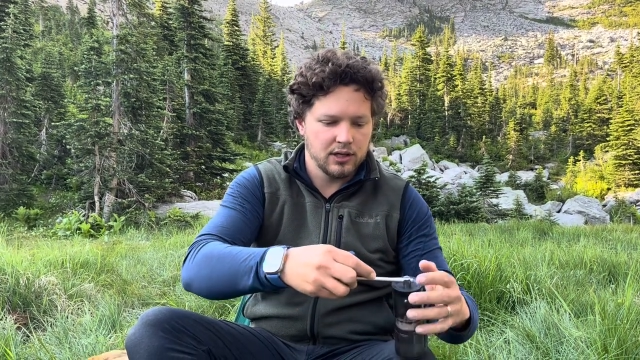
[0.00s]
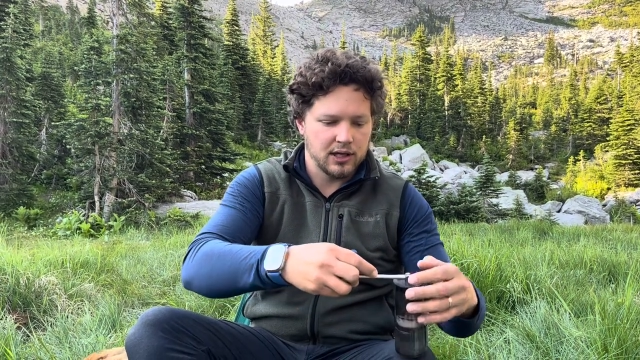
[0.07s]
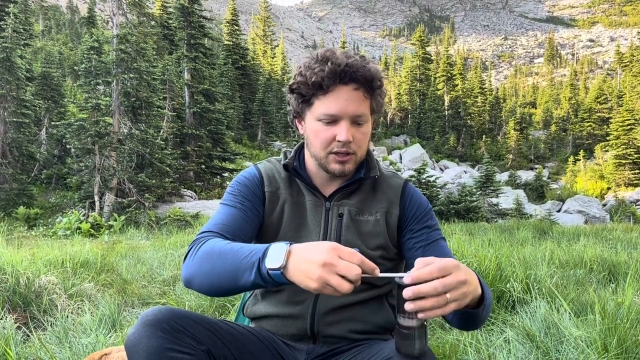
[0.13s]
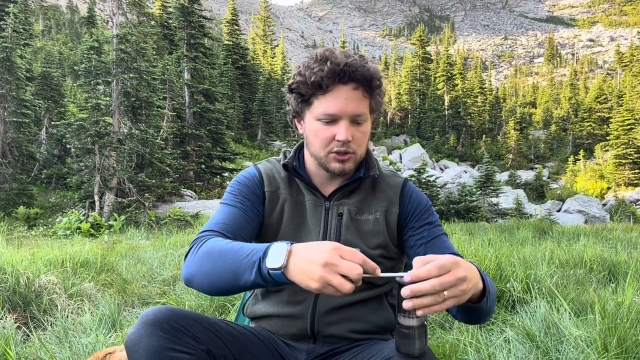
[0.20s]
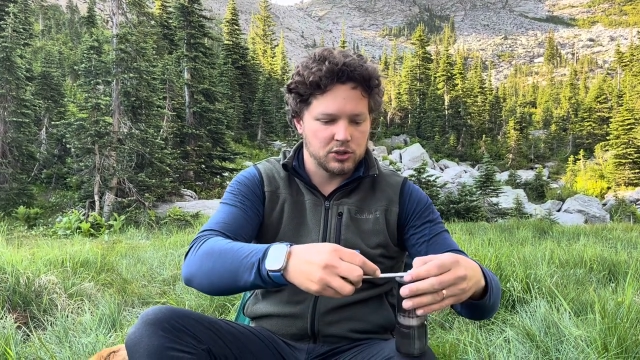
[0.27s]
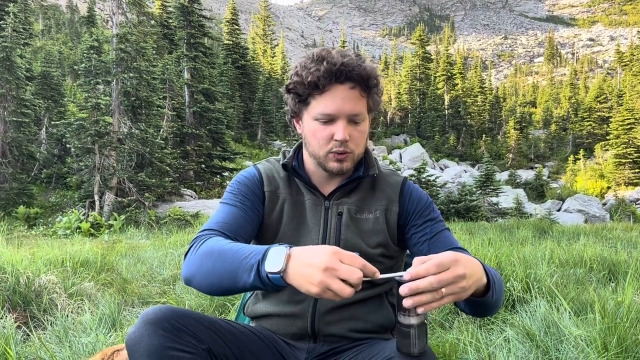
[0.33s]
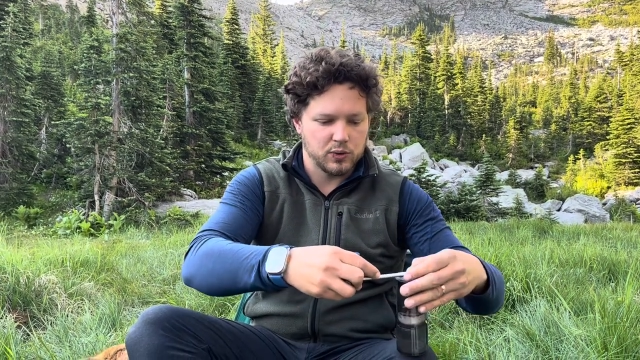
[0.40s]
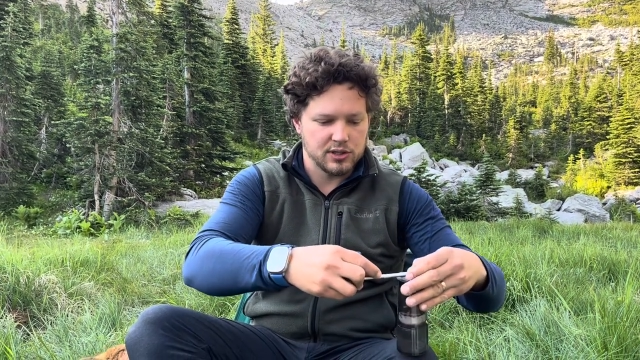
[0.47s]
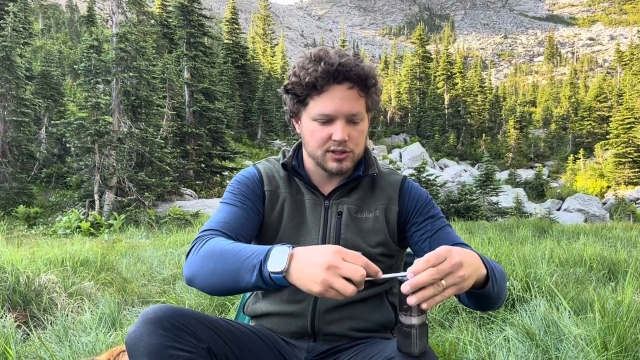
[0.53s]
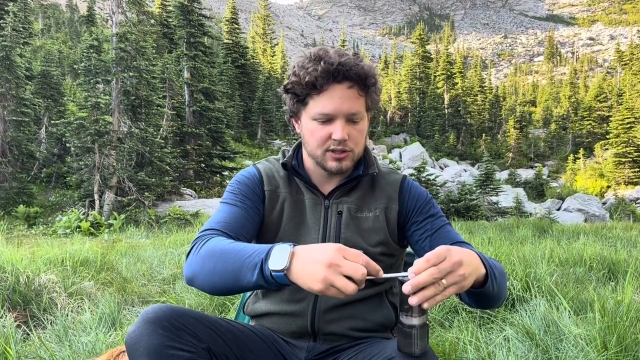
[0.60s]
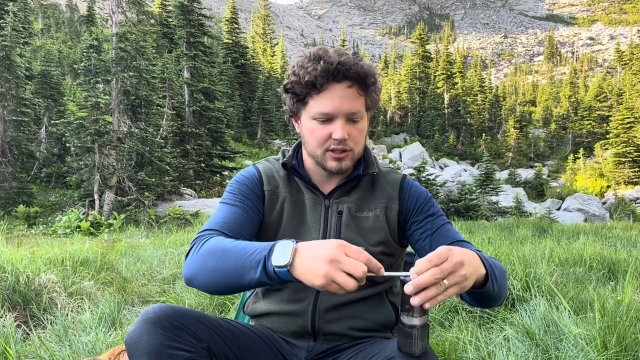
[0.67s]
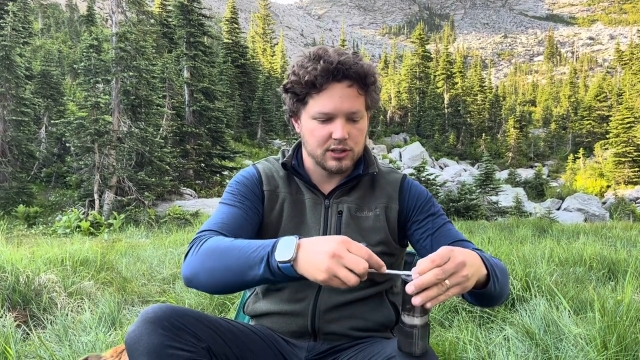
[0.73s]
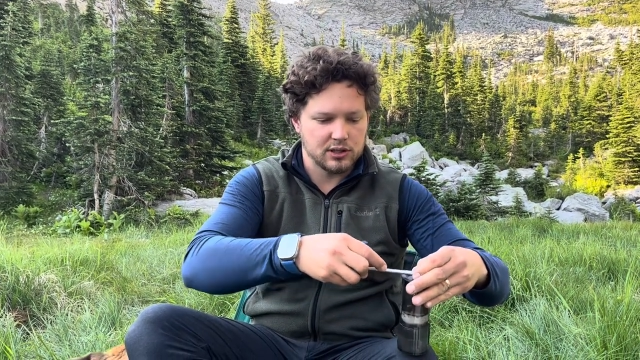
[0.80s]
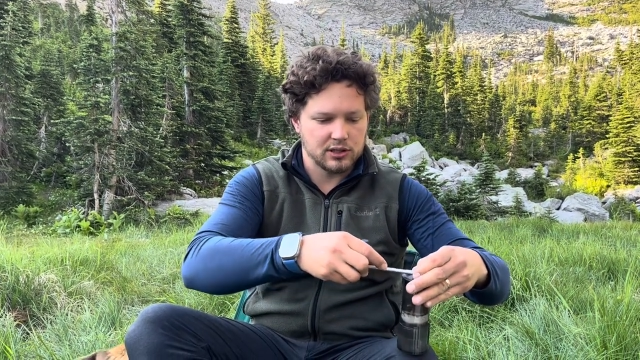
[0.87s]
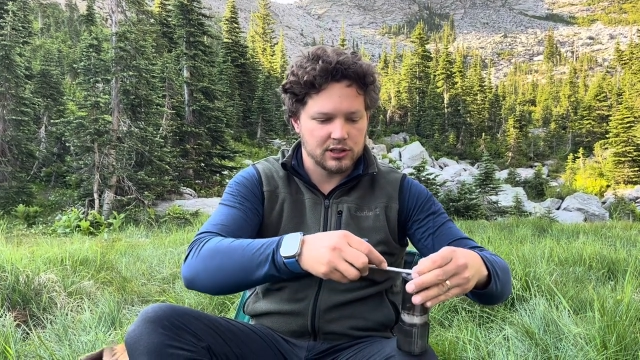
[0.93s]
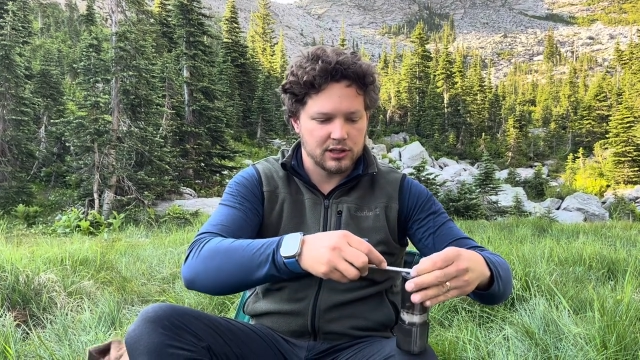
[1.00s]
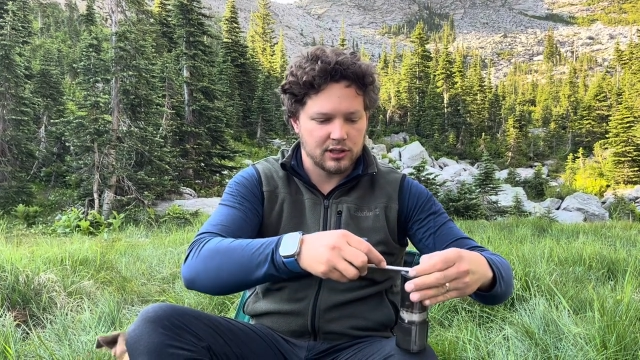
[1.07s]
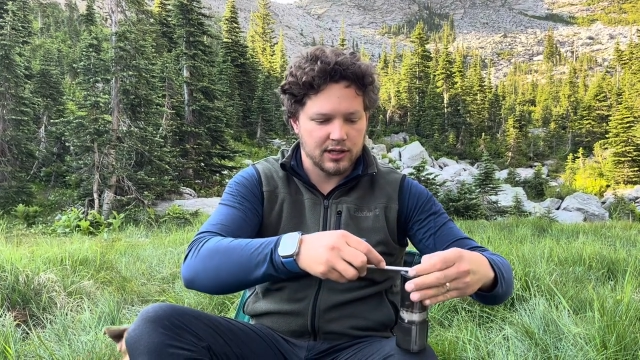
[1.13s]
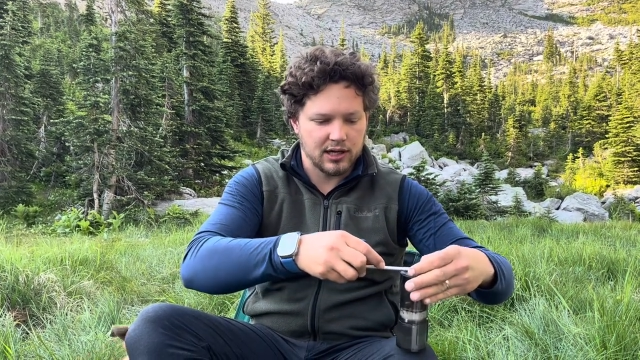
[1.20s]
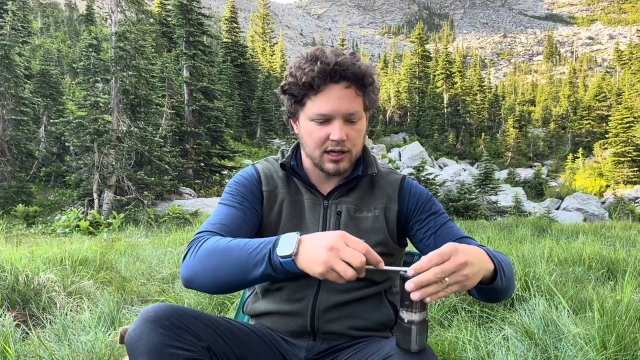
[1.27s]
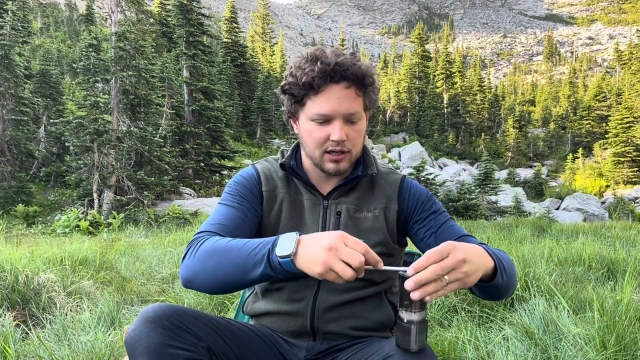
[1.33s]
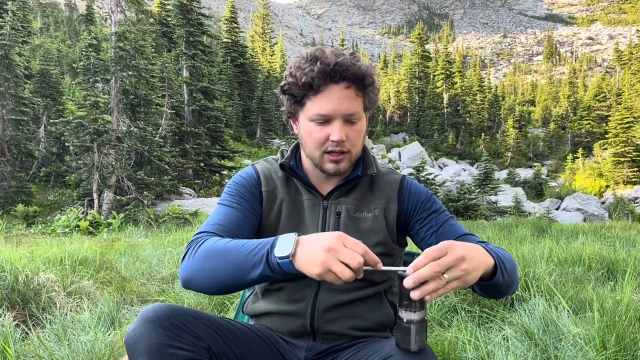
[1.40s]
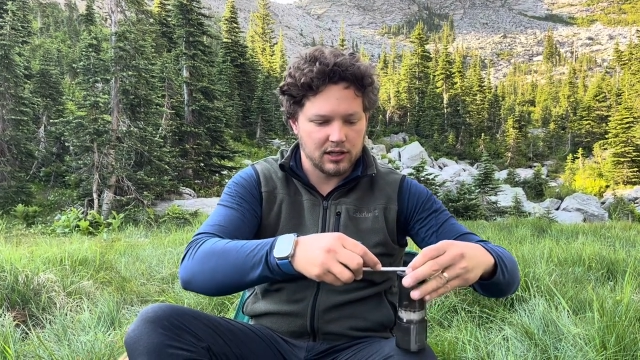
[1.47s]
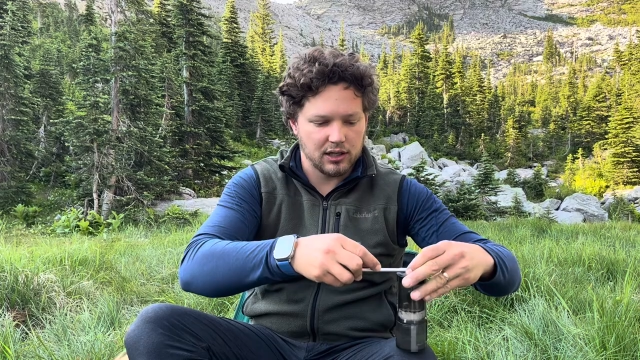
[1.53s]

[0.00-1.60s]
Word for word: and twist it until it kind of